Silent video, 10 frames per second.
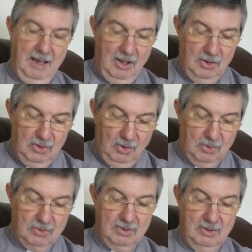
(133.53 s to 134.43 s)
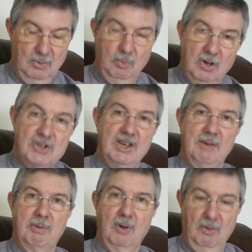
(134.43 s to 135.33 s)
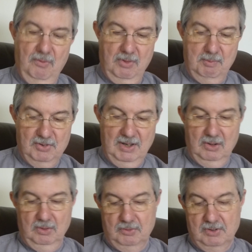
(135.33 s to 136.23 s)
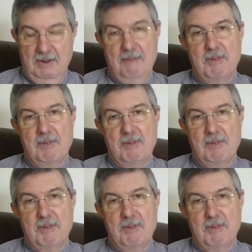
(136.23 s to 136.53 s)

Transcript: are not worship of themselves.